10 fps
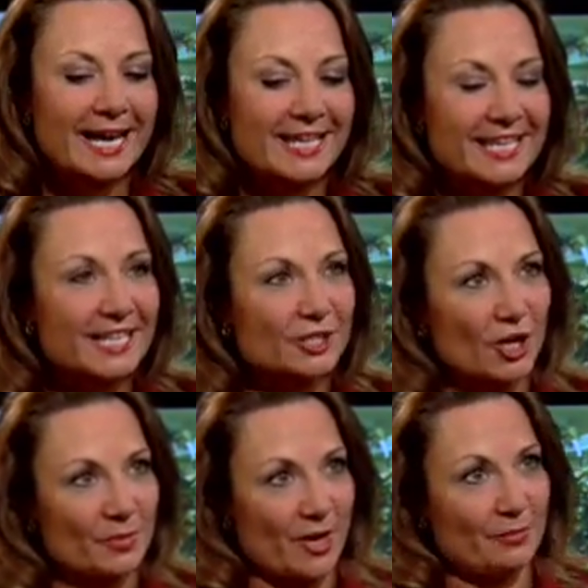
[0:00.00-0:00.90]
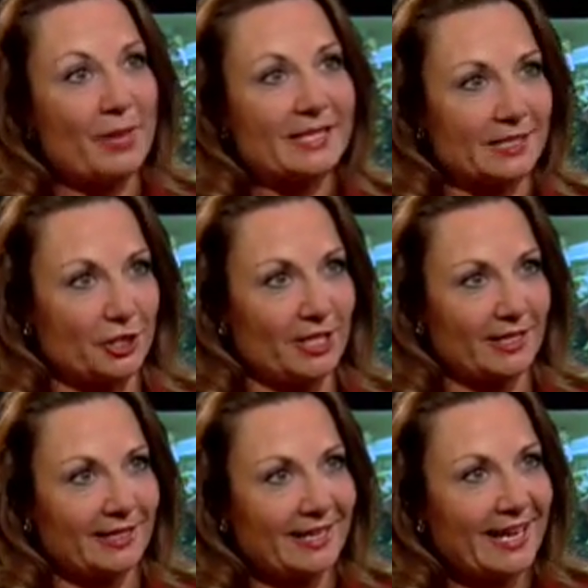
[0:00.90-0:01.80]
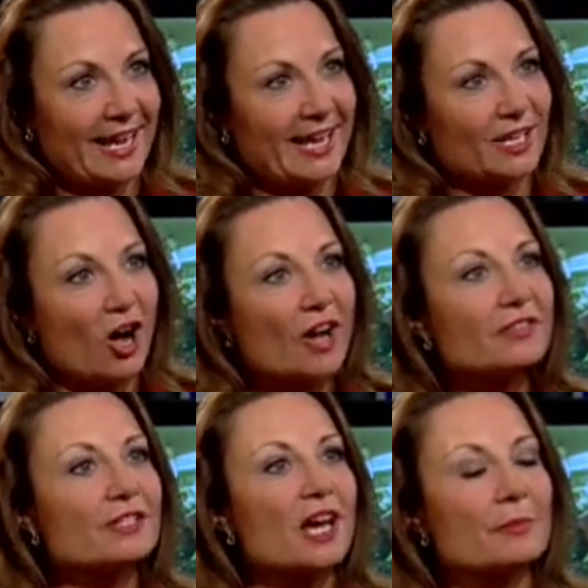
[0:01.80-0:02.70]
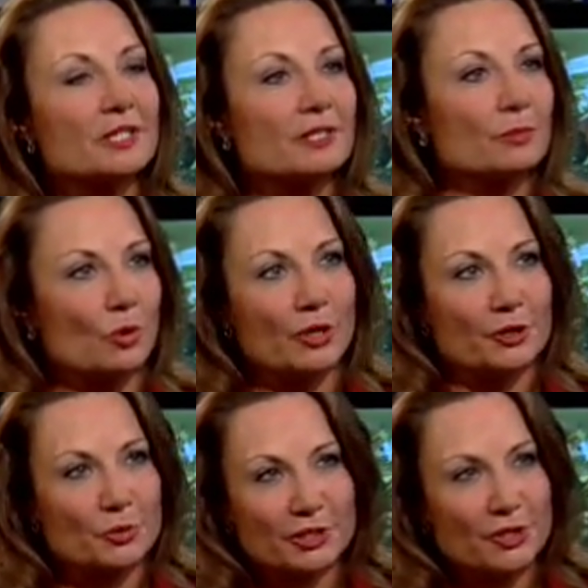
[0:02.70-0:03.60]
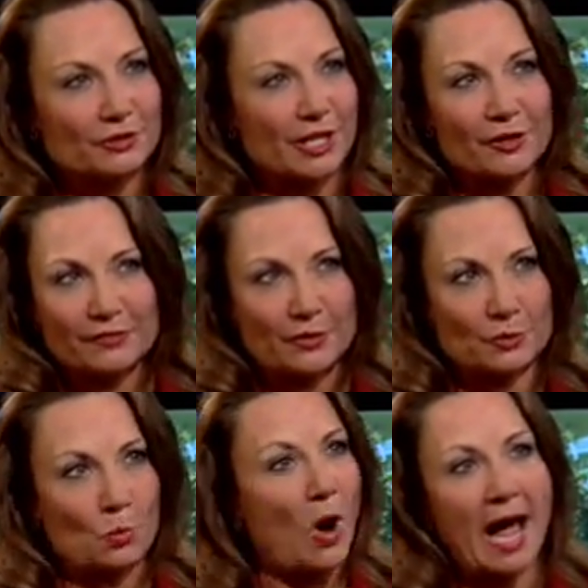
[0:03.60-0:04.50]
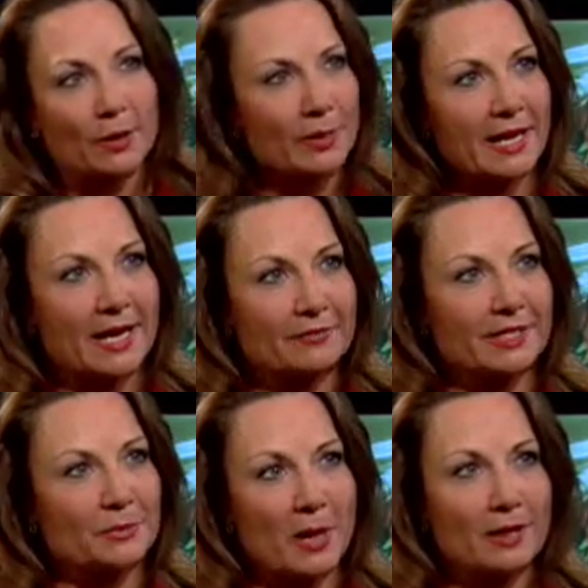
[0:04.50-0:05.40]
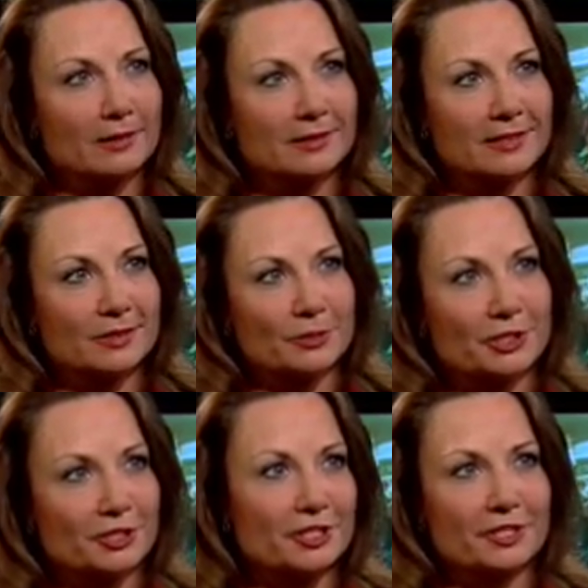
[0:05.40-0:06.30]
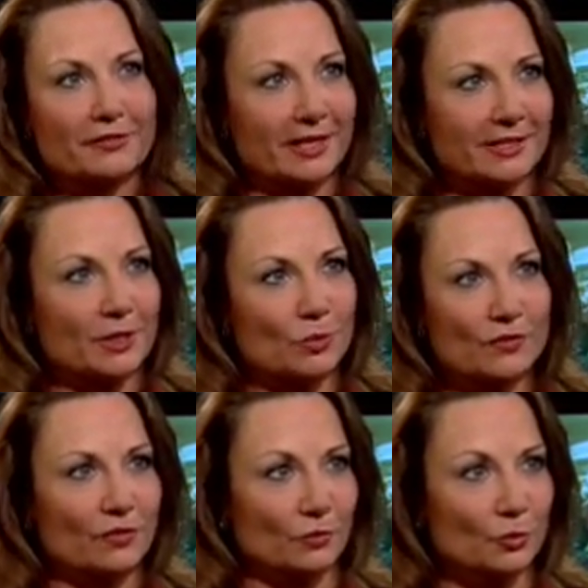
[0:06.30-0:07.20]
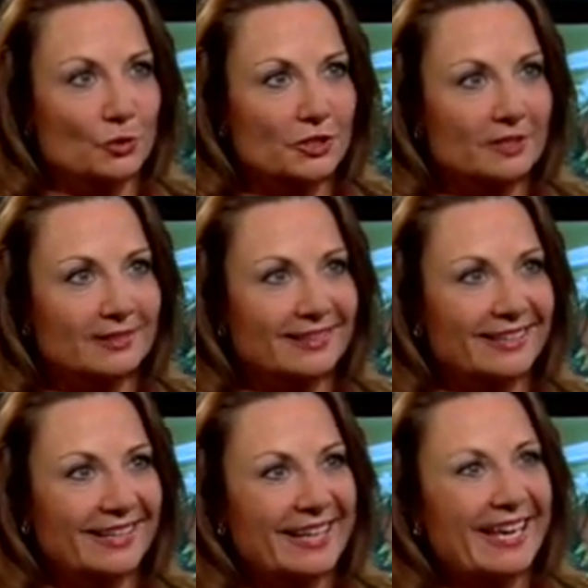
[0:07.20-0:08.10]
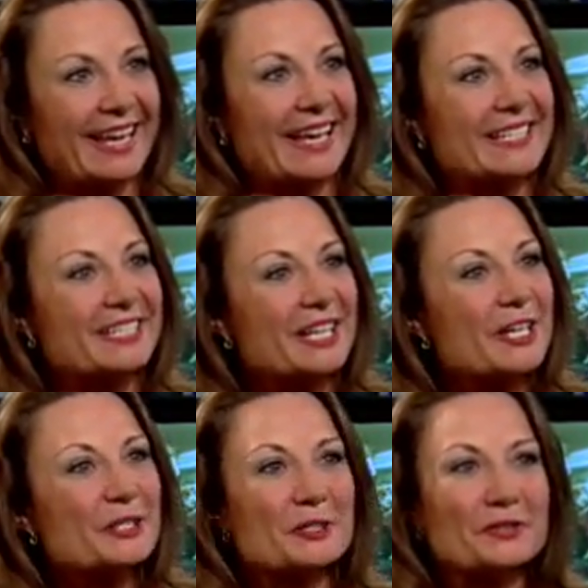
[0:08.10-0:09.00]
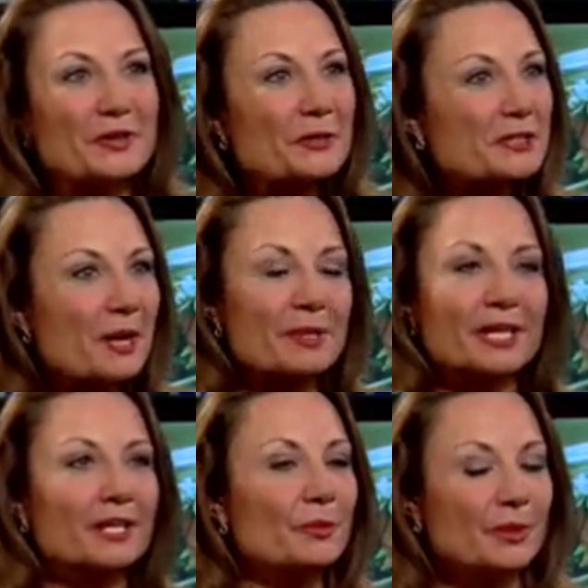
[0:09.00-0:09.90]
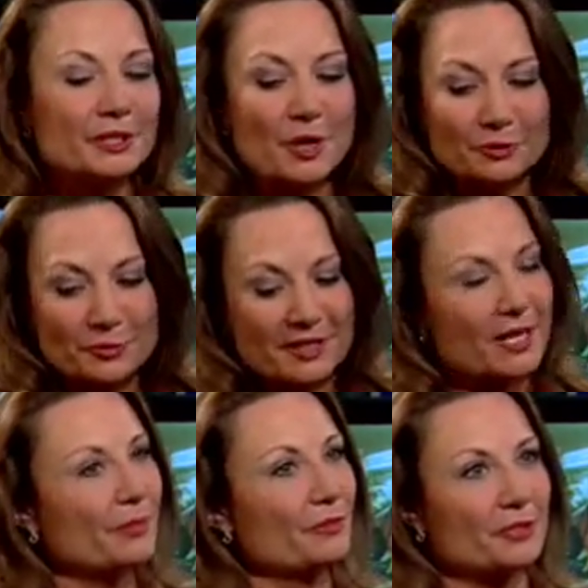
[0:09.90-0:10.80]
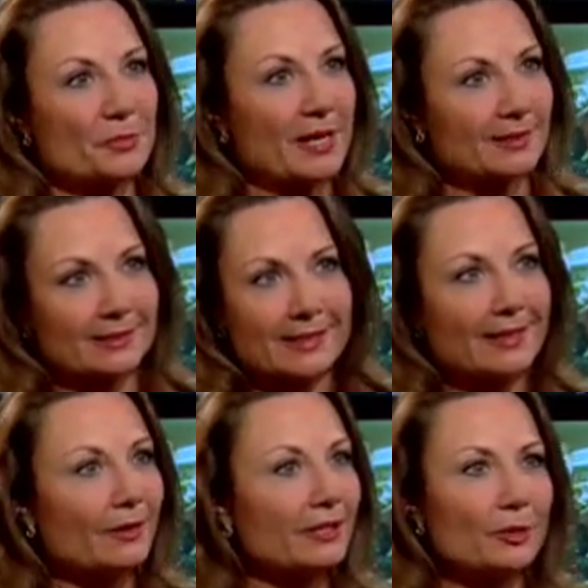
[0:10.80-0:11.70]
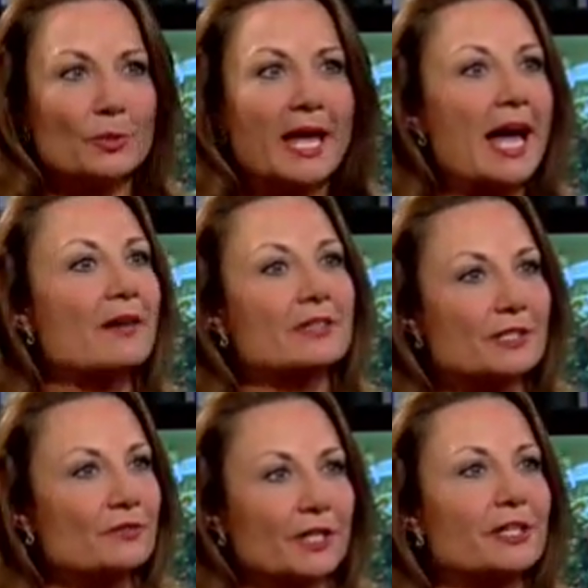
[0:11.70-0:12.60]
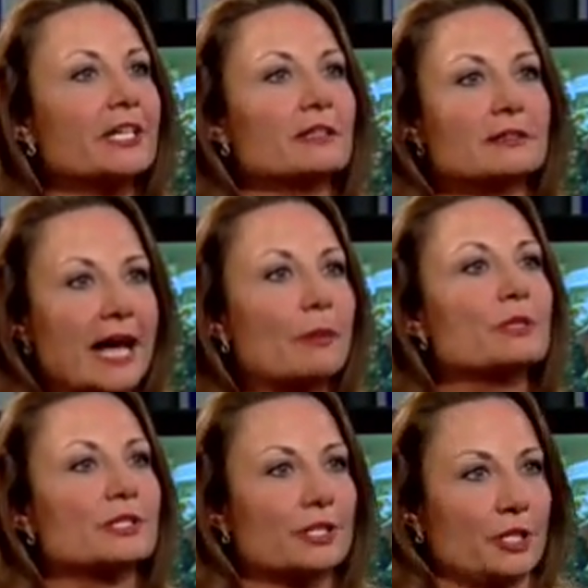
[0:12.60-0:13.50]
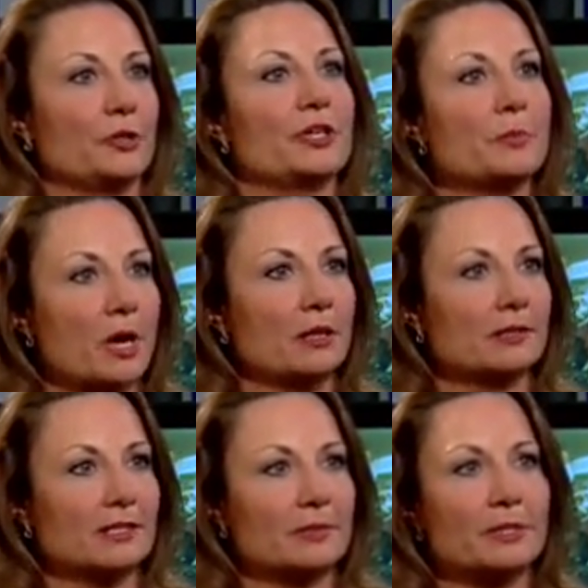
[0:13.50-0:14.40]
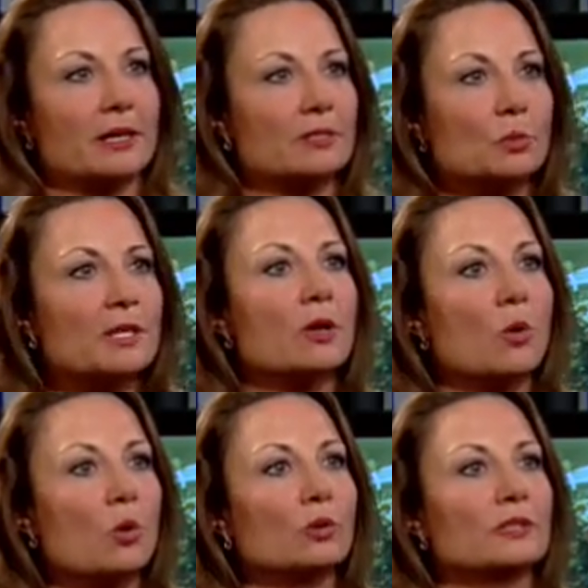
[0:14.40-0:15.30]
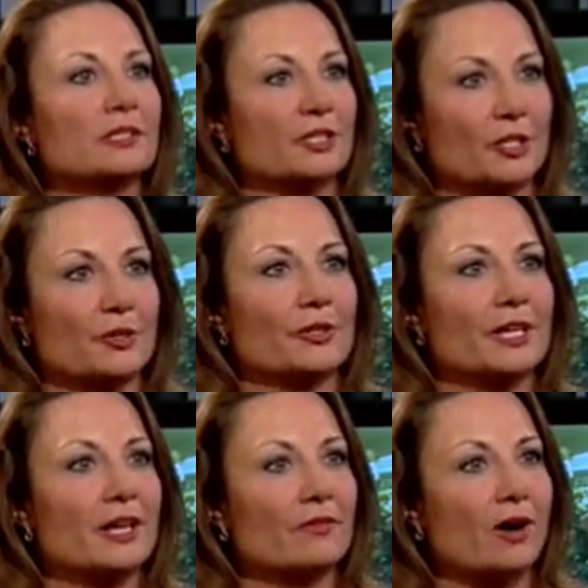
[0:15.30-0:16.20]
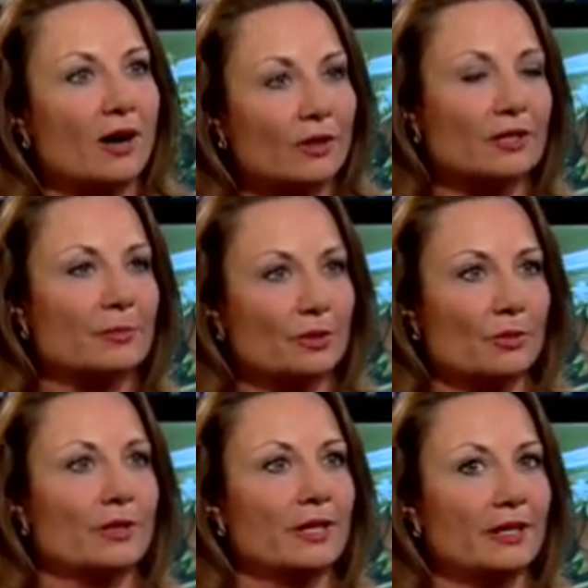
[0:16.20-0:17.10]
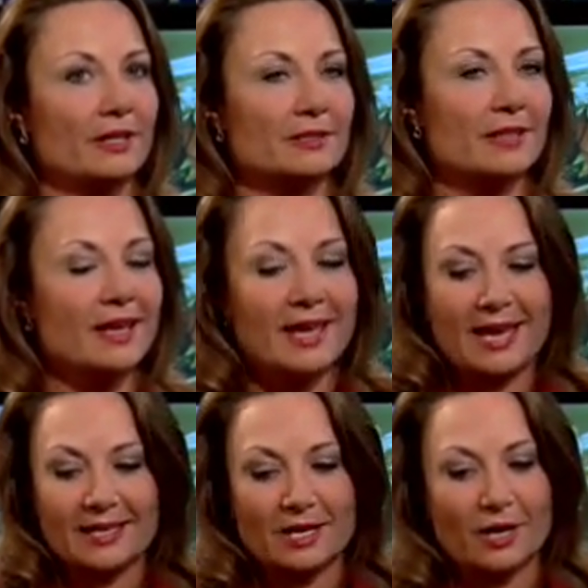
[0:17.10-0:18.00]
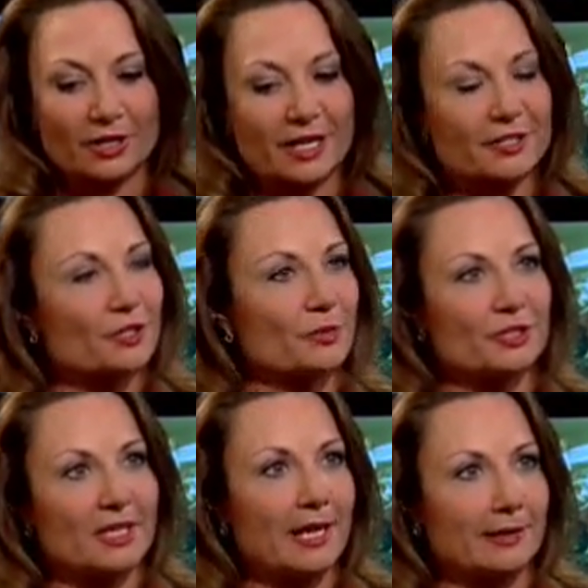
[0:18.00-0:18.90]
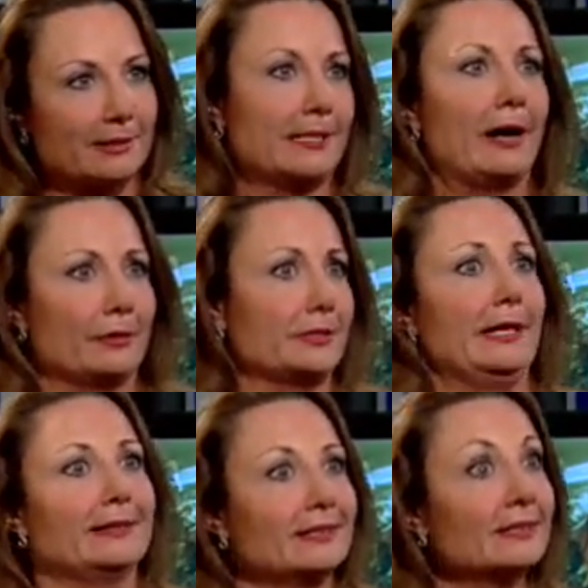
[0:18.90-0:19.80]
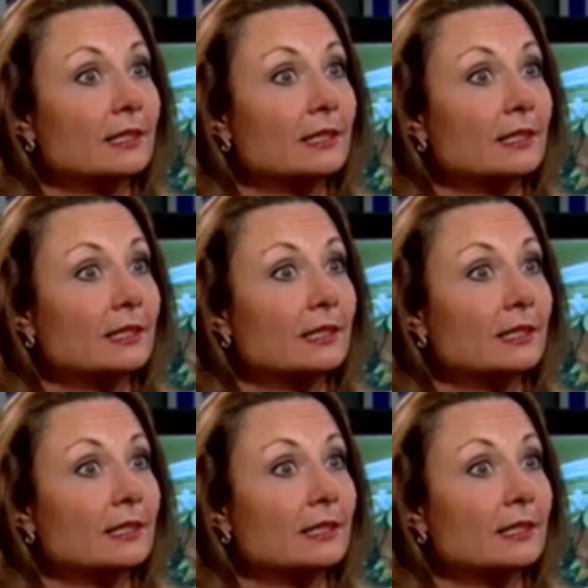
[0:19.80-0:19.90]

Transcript: I think it's all about messaging. And oftentimes as employers, we don't tell folks why have these policies, which is just a fancy word for rules. And so folks come in, we don't treat them with respect and say, we have this very elaborate security policy because we hold the security of our employees and our customers' data sacrosanct.